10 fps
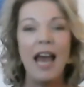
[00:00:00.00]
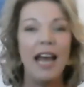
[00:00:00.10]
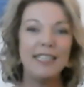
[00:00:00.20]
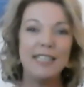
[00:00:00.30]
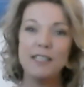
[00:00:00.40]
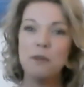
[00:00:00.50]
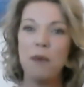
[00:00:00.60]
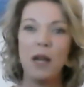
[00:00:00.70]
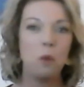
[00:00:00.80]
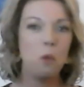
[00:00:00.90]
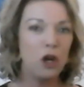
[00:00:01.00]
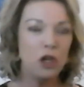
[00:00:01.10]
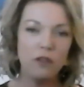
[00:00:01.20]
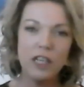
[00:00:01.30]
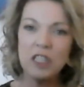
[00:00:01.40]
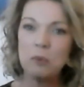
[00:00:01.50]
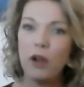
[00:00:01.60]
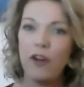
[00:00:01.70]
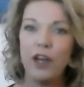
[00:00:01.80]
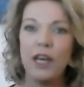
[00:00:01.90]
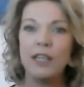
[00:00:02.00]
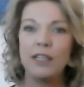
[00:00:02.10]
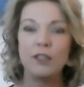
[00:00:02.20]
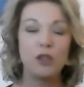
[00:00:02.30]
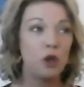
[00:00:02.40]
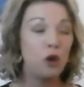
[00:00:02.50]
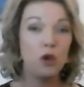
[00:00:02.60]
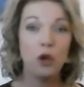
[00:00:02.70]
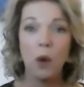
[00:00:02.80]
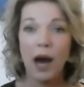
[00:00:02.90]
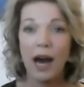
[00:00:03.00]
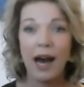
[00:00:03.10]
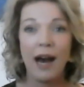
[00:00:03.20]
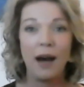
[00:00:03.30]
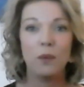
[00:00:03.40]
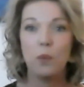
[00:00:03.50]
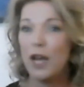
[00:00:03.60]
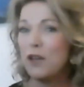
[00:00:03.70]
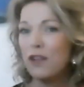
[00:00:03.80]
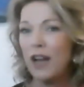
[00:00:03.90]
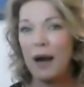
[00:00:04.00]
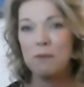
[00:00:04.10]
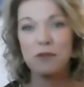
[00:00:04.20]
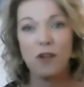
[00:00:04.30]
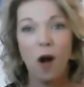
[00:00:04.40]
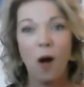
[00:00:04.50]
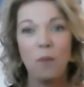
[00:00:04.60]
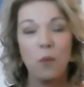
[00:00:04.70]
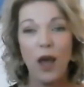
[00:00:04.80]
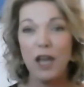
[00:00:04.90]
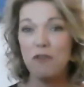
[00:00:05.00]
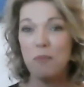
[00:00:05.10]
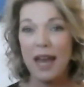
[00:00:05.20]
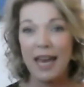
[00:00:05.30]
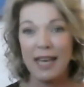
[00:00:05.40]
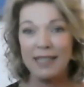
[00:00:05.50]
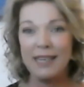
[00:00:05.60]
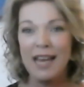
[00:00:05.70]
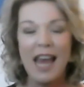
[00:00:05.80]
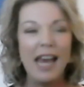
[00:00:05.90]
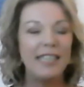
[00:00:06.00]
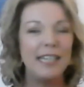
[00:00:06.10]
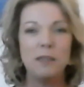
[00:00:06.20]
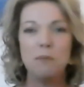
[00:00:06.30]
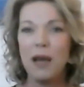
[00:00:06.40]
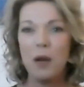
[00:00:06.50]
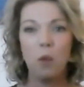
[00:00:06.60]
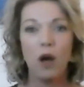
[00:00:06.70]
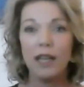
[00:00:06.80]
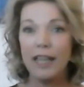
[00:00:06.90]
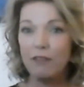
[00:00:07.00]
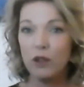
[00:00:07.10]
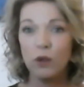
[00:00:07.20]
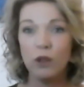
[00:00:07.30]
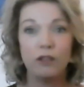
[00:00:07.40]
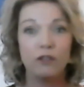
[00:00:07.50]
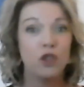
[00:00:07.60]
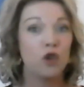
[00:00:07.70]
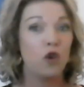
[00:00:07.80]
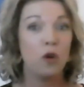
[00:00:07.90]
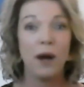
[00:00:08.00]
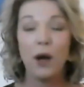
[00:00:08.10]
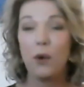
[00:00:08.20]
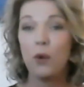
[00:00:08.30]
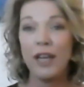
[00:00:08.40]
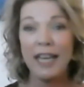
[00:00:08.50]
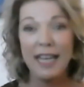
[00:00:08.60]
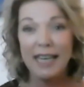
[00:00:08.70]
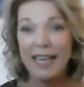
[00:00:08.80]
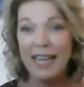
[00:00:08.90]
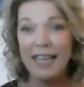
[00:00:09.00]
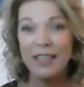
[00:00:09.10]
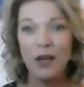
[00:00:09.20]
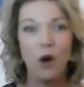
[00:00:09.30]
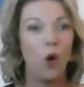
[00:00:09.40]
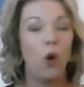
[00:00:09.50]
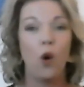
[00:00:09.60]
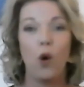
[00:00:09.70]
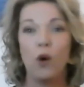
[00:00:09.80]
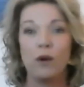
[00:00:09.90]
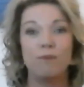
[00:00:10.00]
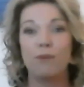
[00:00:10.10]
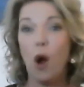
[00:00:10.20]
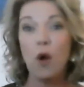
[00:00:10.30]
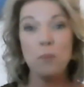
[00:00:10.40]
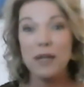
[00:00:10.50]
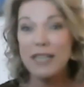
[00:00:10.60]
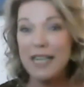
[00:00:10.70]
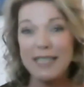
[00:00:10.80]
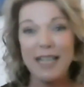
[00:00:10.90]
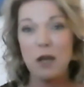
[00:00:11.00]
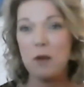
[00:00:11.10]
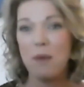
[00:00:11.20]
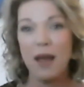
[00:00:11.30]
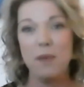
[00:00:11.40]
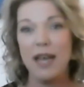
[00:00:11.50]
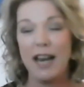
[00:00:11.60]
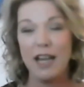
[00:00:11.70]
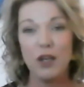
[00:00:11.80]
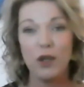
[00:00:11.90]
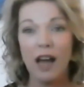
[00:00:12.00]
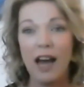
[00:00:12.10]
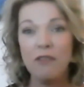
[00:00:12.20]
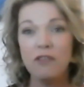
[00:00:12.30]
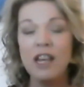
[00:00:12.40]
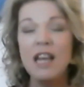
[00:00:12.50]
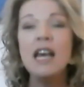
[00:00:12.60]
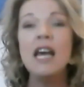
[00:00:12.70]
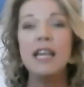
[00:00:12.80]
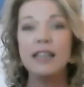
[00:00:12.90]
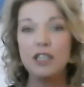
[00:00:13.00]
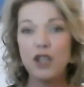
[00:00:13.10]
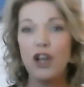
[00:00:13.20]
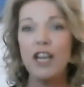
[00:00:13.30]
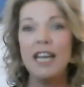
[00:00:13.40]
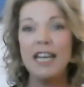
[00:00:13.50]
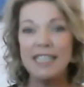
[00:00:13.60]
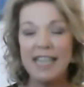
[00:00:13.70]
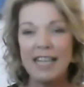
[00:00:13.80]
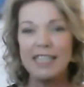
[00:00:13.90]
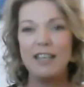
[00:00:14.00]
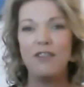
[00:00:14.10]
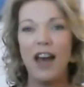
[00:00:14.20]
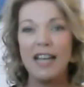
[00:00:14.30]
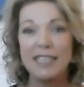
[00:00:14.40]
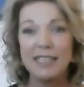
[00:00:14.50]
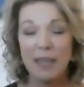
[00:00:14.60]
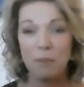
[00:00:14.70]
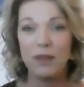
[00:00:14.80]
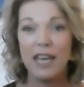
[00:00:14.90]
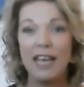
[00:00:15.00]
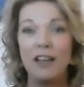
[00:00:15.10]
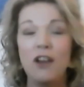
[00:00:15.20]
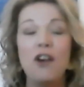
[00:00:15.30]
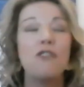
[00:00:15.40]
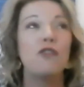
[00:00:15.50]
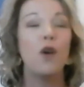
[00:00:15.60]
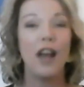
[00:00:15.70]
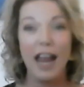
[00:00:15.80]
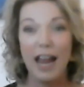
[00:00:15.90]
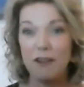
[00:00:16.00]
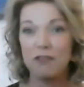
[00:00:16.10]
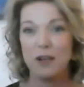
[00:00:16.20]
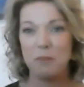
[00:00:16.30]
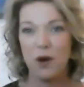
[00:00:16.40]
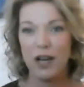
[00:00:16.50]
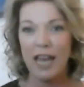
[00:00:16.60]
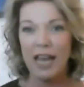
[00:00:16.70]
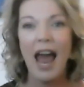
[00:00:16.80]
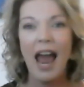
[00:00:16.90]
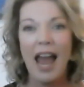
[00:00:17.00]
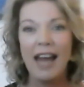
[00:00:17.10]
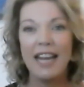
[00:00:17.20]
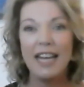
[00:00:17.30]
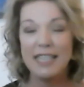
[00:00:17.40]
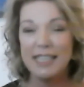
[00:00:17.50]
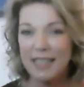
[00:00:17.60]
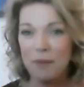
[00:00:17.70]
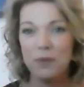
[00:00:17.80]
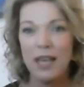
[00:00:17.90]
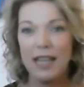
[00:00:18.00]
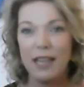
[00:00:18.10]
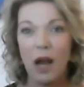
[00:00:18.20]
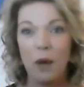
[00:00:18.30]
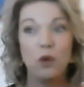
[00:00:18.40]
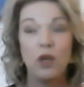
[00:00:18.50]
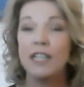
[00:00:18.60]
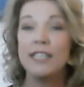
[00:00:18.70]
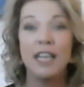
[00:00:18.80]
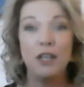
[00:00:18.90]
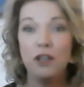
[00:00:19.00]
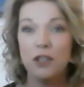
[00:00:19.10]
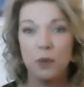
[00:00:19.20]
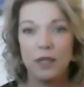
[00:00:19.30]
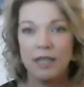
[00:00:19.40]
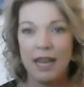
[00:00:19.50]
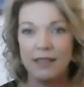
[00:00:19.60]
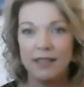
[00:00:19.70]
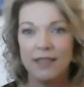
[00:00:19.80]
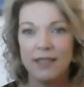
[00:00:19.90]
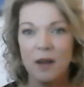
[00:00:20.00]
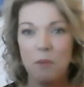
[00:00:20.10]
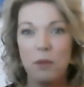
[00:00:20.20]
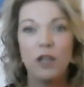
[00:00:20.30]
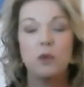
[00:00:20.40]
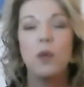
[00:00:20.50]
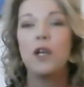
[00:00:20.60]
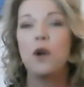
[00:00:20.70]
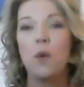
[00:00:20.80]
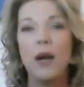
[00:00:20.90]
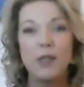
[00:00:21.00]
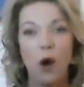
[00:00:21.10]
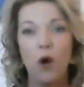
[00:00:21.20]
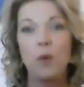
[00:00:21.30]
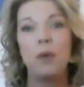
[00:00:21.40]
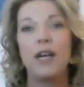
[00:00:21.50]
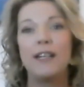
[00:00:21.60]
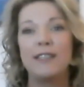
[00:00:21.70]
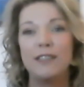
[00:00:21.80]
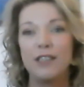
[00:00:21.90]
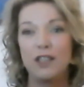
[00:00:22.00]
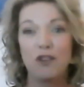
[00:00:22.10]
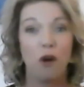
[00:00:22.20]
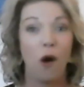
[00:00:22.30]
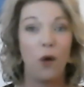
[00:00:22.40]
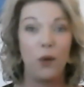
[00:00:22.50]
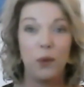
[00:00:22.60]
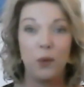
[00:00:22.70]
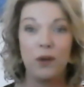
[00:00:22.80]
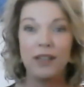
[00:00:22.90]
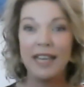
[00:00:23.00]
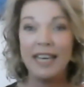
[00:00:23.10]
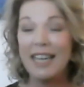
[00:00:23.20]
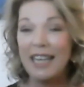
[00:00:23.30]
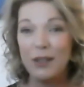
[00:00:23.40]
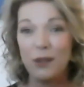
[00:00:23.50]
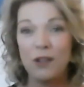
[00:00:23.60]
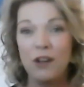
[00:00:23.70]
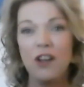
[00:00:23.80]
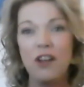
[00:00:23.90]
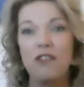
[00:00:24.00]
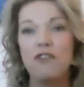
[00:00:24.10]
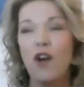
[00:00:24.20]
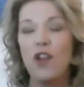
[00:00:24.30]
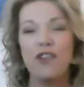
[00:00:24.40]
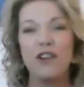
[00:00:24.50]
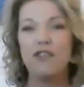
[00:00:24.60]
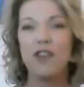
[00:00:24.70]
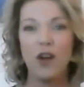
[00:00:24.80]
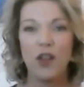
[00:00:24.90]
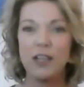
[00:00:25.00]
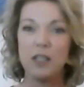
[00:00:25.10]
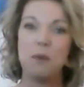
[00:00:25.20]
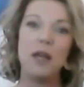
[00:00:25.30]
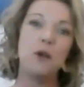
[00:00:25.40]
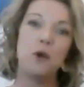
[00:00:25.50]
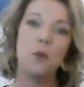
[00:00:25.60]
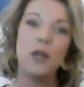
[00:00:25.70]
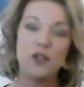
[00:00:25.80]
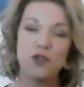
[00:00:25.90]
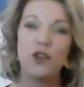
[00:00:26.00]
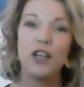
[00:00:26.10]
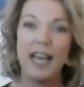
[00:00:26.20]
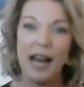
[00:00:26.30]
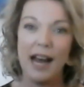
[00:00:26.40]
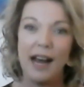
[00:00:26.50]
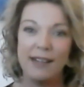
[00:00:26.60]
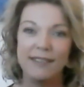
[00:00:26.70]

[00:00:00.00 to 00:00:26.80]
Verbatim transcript: It doesn't matter what you've experienced, who you are, where you've come from, where you've been. It doesn't matter what level of trauma or healing or openness that you may be at in your life. The Journey Intensive has something for everybody, and it is something that I will continue to attend because we can always open, grow, heal further and further to be who we truly are.